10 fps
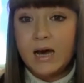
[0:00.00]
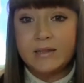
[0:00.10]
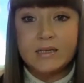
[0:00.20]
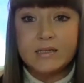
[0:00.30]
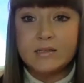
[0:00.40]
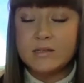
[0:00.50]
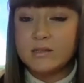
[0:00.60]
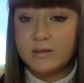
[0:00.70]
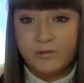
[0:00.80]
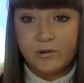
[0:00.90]
These,
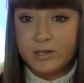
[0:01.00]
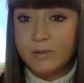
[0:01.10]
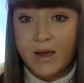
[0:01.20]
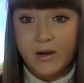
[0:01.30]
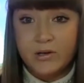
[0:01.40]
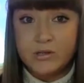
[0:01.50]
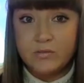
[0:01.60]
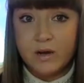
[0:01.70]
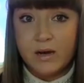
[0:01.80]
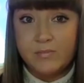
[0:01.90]
if you're expired
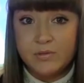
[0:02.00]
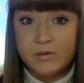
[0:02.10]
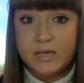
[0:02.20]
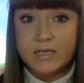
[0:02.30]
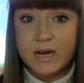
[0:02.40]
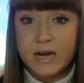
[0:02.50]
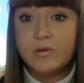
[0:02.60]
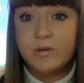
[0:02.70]
between that time,